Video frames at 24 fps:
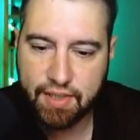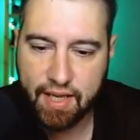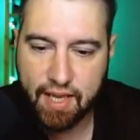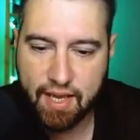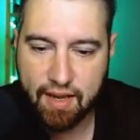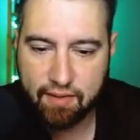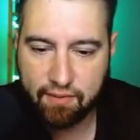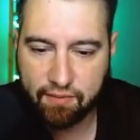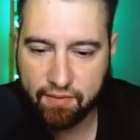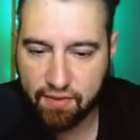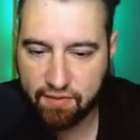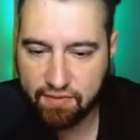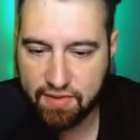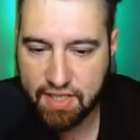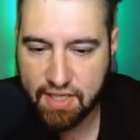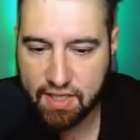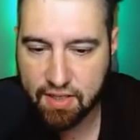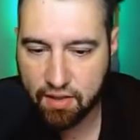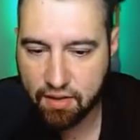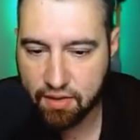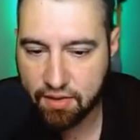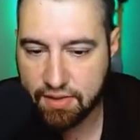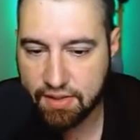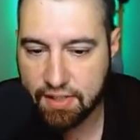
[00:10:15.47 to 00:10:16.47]
Again,
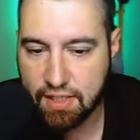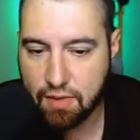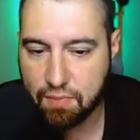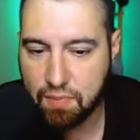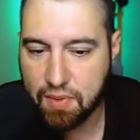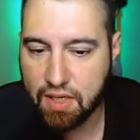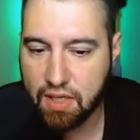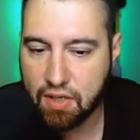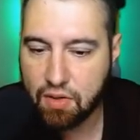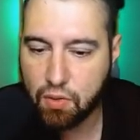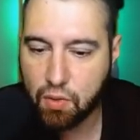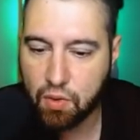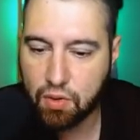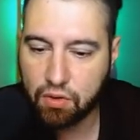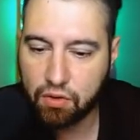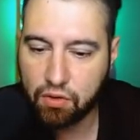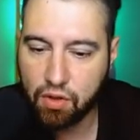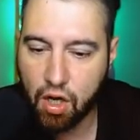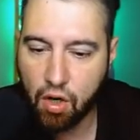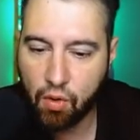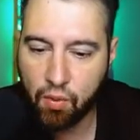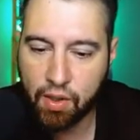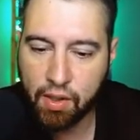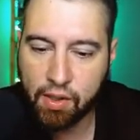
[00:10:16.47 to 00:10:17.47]
1500 CP or
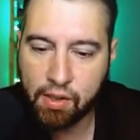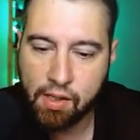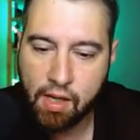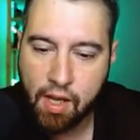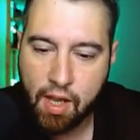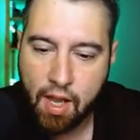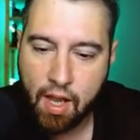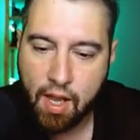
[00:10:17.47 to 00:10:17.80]
lower.